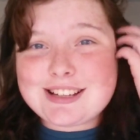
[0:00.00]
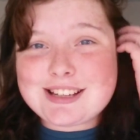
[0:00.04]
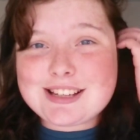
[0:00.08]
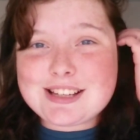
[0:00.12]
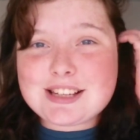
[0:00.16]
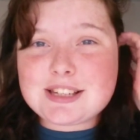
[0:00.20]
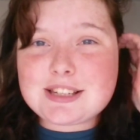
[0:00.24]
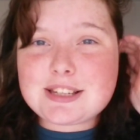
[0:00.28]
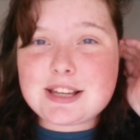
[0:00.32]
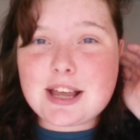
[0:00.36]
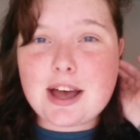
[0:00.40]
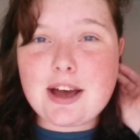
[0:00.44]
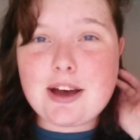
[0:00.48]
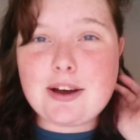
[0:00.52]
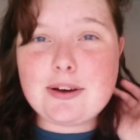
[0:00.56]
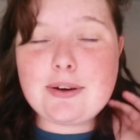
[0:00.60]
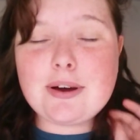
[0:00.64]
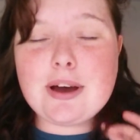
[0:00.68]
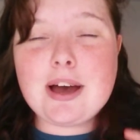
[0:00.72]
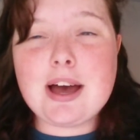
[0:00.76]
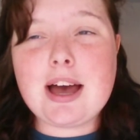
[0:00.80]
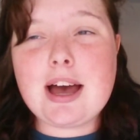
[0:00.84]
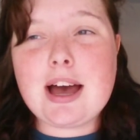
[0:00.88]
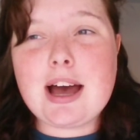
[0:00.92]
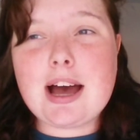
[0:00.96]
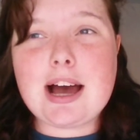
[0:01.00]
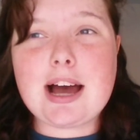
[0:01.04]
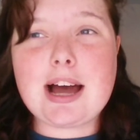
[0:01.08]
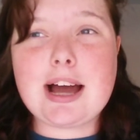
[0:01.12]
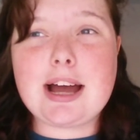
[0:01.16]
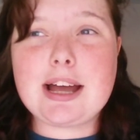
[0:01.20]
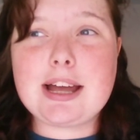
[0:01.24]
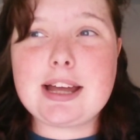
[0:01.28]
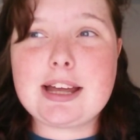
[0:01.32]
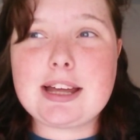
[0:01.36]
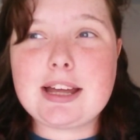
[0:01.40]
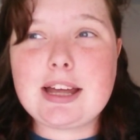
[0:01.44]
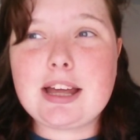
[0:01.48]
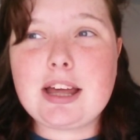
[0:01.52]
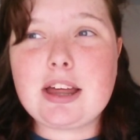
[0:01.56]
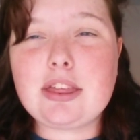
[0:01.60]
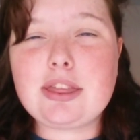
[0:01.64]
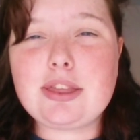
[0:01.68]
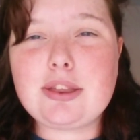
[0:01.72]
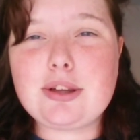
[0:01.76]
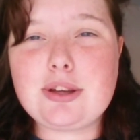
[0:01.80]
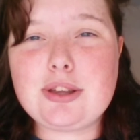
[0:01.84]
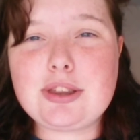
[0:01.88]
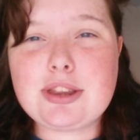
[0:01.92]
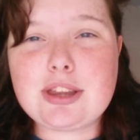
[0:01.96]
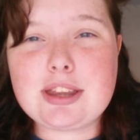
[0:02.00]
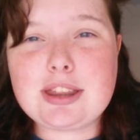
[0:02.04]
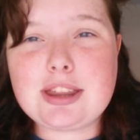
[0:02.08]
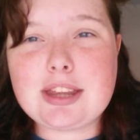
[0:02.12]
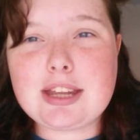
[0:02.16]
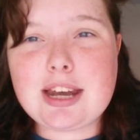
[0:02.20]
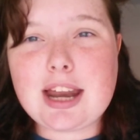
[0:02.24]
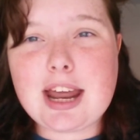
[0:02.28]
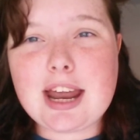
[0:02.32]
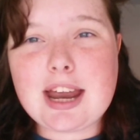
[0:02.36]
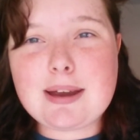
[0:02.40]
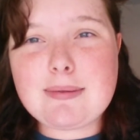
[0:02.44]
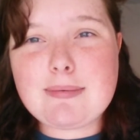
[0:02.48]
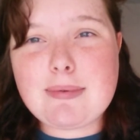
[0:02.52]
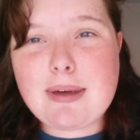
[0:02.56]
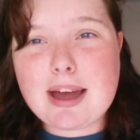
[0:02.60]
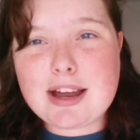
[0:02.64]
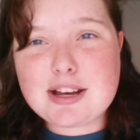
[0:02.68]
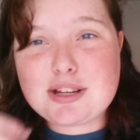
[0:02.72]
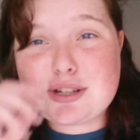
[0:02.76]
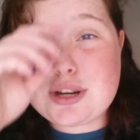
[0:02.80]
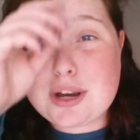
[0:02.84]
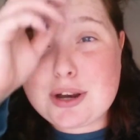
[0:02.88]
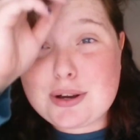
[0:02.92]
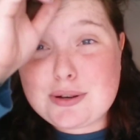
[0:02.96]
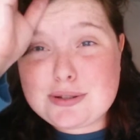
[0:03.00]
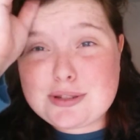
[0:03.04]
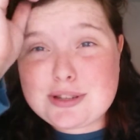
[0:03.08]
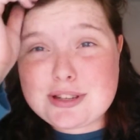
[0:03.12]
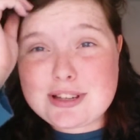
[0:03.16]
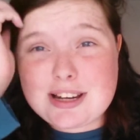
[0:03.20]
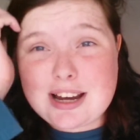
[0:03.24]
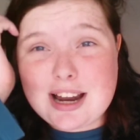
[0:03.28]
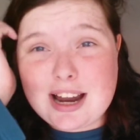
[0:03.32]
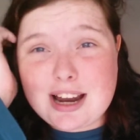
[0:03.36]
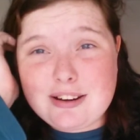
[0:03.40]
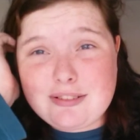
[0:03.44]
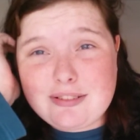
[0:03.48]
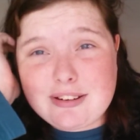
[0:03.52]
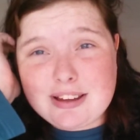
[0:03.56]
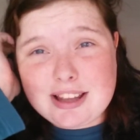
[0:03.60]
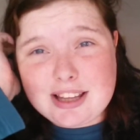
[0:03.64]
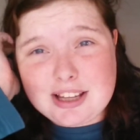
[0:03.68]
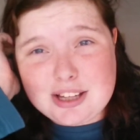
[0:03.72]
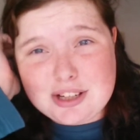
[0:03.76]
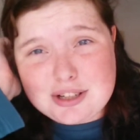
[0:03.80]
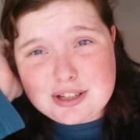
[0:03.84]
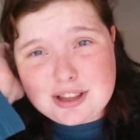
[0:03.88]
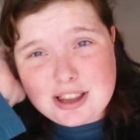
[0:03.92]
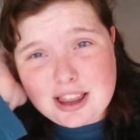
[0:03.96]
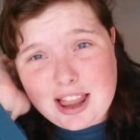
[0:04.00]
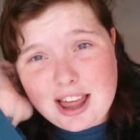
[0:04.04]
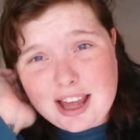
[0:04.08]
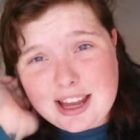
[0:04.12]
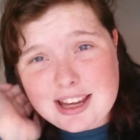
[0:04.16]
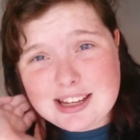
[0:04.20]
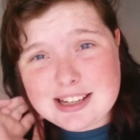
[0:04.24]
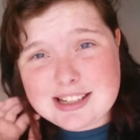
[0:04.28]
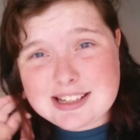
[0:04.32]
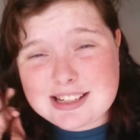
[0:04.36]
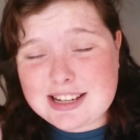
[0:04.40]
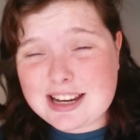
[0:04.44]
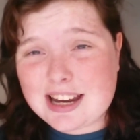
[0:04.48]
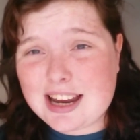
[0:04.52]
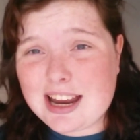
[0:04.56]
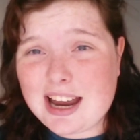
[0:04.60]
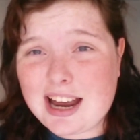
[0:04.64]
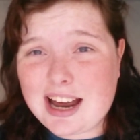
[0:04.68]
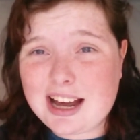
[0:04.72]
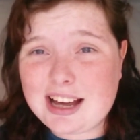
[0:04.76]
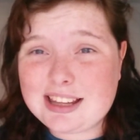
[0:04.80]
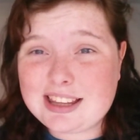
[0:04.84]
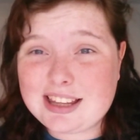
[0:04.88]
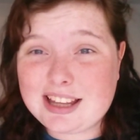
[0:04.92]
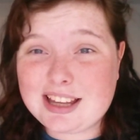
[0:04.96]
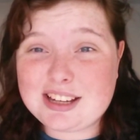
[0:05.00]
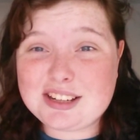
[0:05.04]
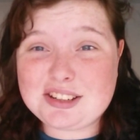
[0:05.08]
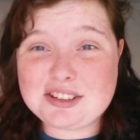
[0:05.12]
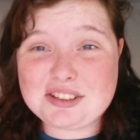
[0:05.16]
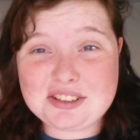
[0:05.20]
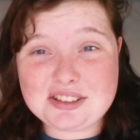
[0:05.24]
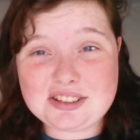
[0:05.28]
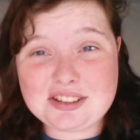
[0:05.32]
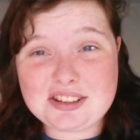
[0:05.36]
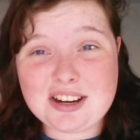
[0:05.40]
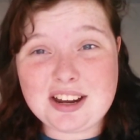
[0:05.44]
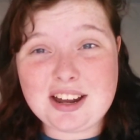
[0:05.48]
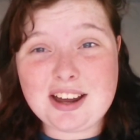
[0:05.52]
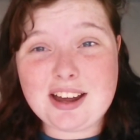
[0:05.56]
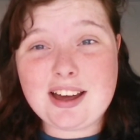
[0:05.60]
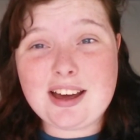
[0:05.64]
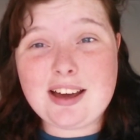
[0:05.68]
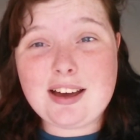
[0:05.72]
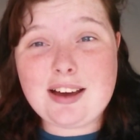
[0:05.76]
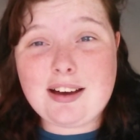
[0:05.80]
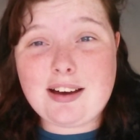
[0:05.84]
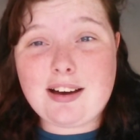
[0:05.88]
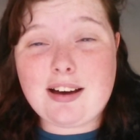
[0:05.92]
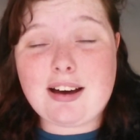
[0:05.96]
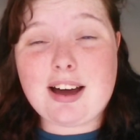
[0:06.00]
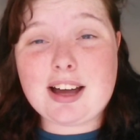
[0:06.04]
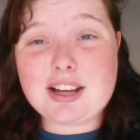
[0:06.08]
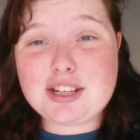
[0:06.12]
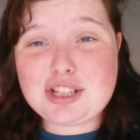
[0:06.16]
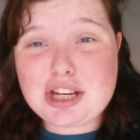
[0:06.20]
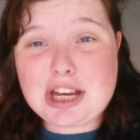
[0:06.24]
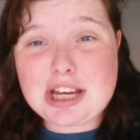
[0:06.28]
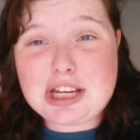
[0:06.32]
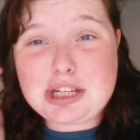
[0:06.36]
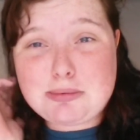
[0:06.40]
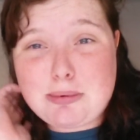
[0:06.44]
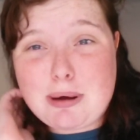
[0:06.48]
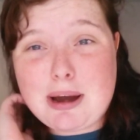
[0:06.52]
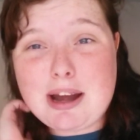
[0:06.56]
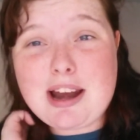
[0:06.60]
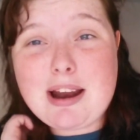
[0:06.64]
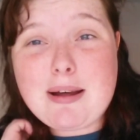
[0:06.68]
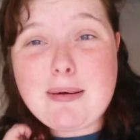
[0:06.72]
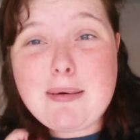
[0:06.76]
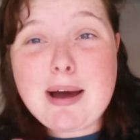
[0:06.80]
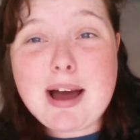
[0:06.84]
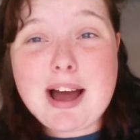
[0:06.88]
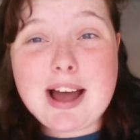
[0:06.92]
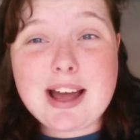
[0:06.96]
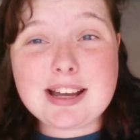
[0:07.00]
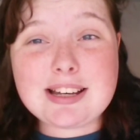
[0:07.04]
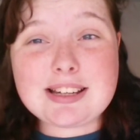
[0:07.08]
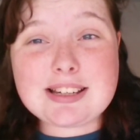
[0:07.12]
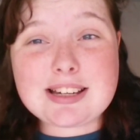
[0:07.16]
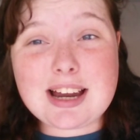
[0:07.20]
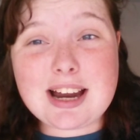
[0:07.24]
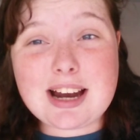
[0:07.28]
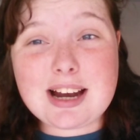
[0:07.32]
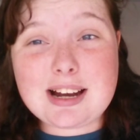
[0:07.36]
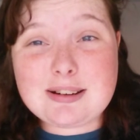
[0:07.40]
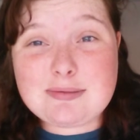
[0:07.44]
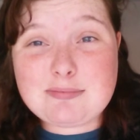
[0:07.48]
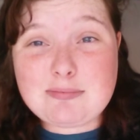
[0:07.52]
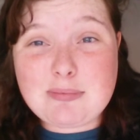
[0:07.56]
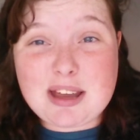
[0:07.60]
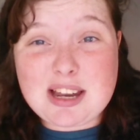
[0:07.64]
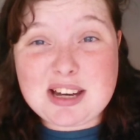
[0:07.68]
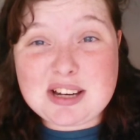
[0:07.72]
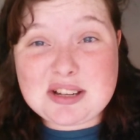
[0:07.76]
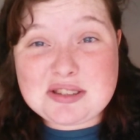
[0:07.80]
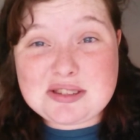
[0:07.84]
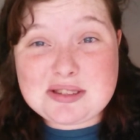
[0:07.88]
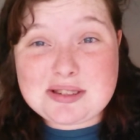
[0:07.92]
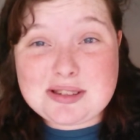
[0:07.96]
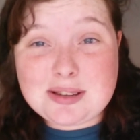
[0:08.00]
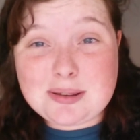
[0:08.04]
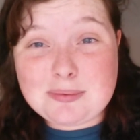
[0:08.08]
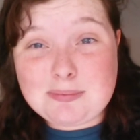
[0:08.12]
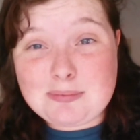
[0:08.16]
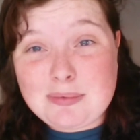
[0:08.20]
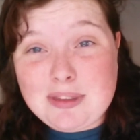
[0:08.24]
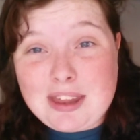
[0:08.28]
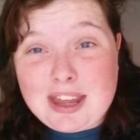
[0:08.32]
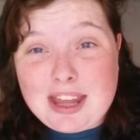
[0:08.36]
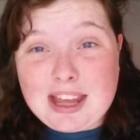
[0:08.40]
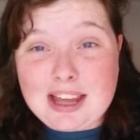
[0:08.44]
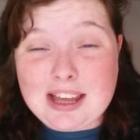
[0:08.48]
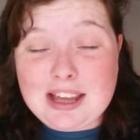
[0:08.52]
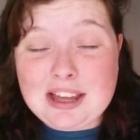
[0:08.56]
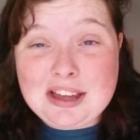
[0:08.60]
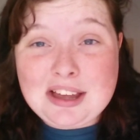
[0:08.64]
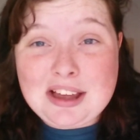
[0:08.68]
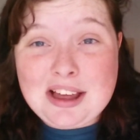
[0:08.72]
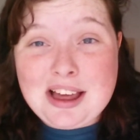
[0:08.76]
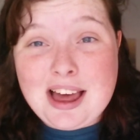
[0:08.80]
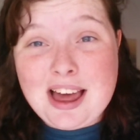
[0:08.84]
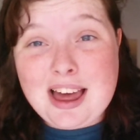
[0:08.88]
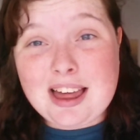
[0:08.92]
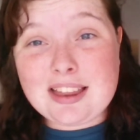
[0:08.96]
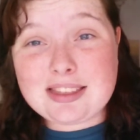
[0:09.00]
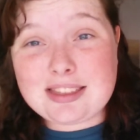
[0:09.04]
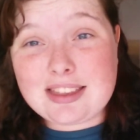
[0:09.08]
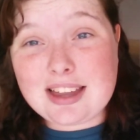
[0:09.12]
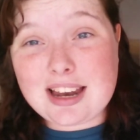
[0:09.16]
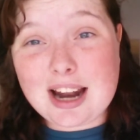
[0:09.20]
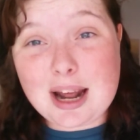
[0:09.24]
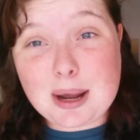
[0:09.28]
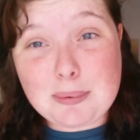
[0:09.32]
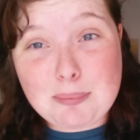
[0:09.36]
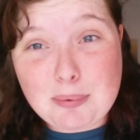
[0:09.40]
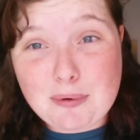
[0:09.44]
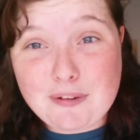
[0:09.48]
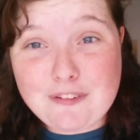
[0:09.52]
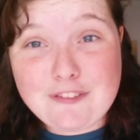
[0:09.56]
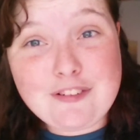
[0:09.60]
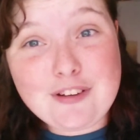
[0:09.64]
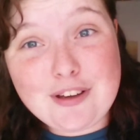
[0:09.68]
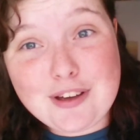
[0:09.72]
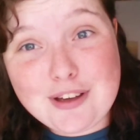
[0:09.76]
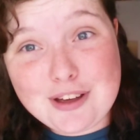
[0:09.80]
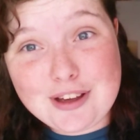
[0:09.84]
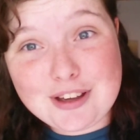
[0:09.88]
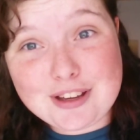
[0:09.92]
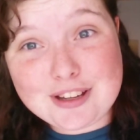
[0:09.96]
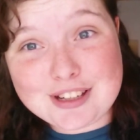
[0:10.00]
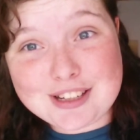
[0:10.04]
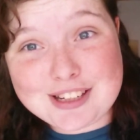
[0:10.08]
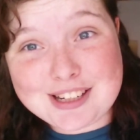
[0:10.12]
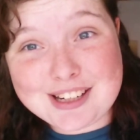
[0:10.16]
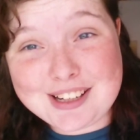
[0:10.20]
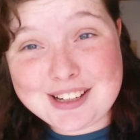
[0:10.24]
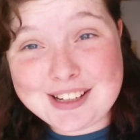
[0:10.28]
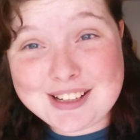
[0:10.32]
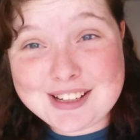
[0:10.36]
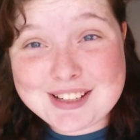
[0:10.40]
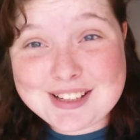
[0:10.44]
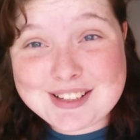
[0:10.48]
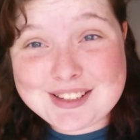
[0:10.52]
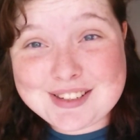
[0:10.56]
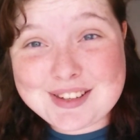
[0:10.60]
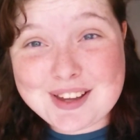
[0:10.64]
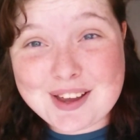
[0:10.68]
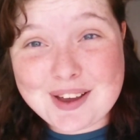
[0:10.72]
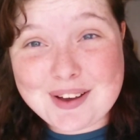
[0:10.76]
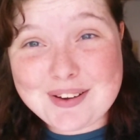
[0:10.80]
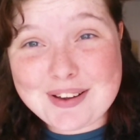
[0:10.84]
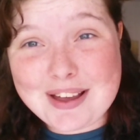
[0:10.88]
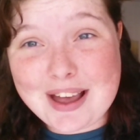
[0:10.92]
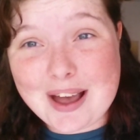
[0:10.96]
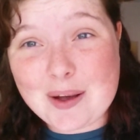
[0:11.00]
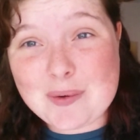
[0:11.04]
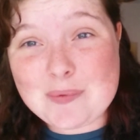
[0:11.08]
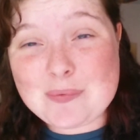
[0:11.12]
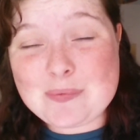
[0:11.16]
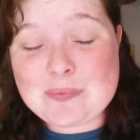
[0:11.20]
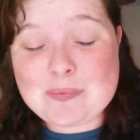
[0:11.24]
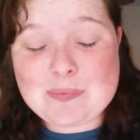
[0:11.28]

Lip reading: So I thought that the name I chosen I really liked, and then I changed my mind and made it something that I preferred. So yeah.